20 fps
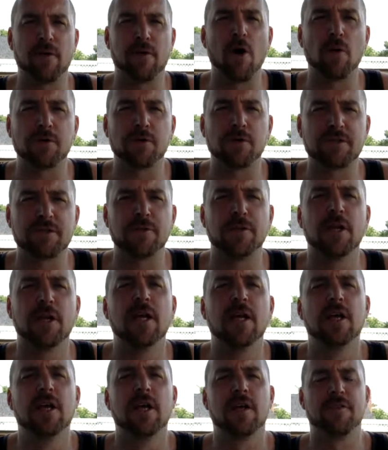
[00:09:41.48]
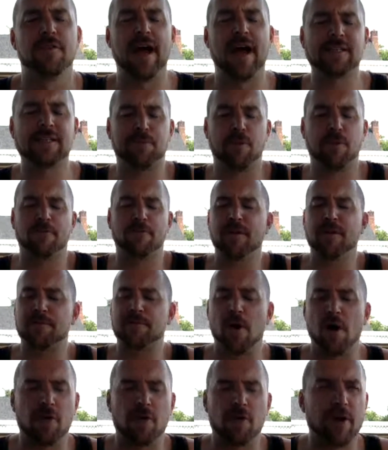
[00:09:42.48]
Oh, shoot. That's
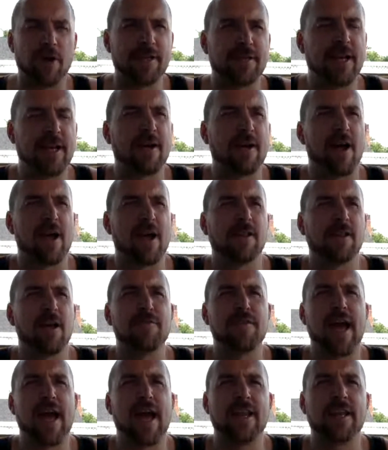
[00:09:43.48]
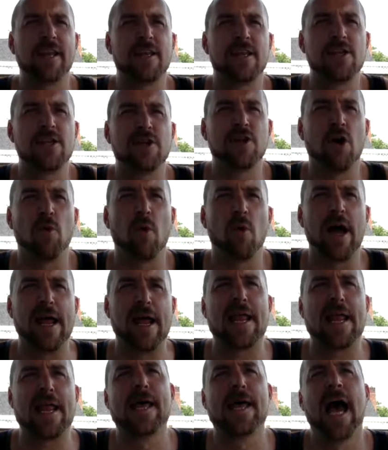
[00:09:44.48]
perfect, Paul, right there. I love that. And you know
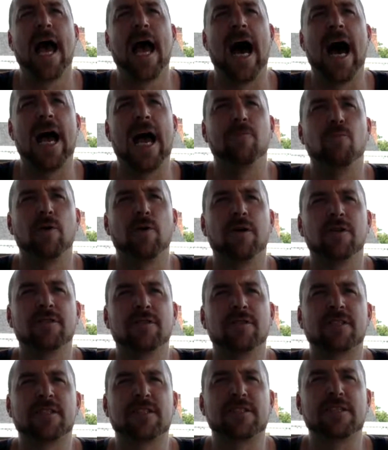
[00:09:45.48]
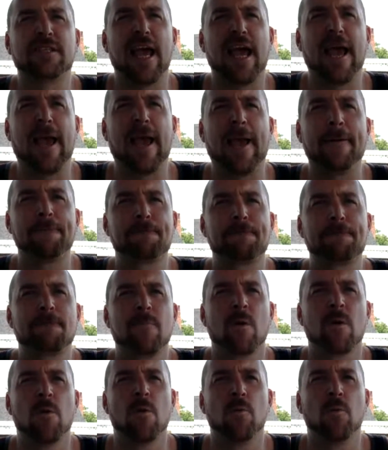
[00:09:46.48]
what? I will say,
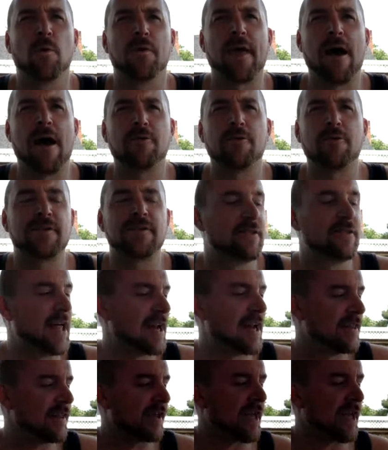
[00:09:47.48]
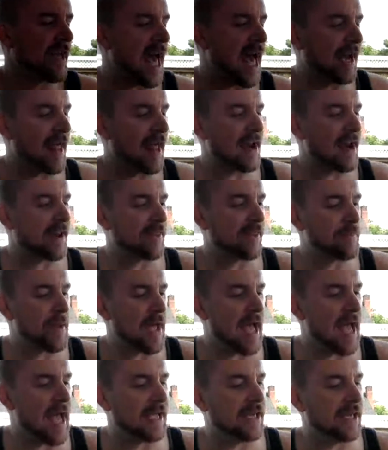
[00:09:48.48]
without letting the cat out of the
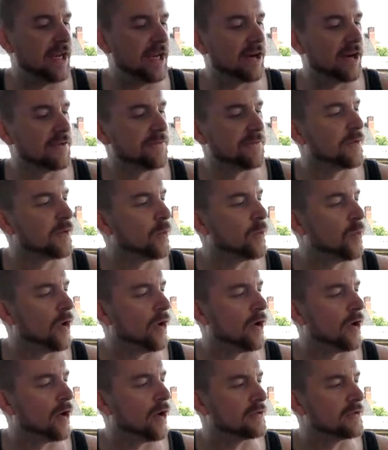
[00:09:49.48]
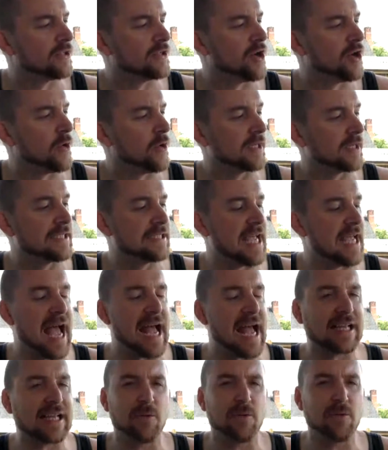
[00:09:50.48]
bag here for the world to know
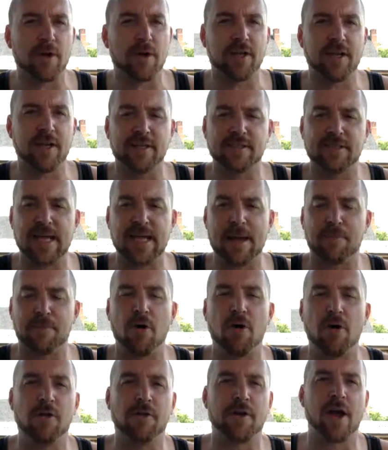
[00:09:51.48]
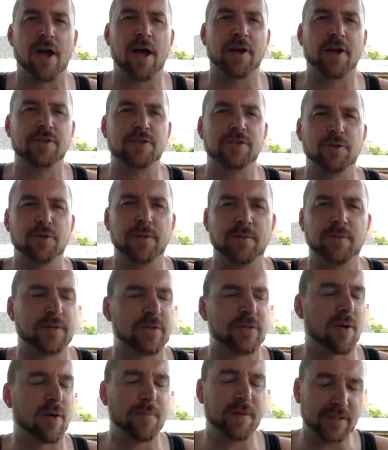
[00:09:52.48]
exactly what it is that Paul and I are doing
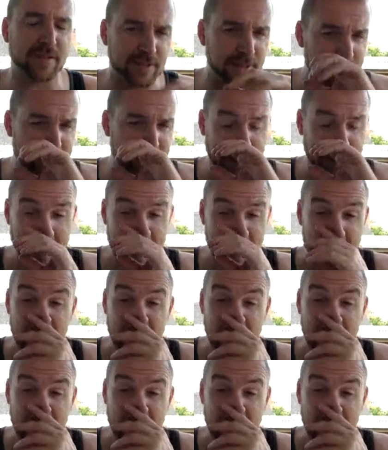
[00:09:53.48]
with our business,